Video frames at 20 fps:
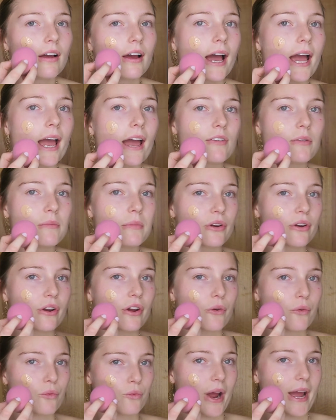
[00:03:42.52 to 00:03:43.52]
I have a
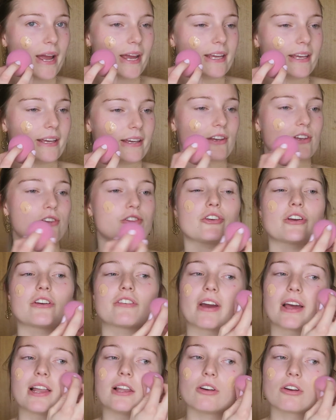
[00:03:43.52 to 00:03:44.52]
mirror right here, so
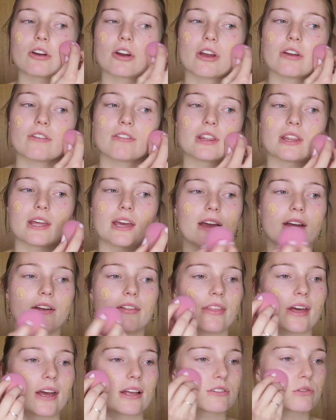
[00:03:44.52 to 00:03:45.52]
if I look over
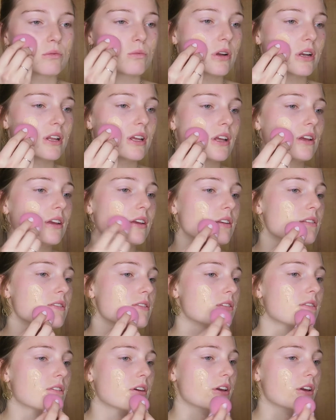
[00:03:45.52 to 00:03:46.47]
there, that's what it is.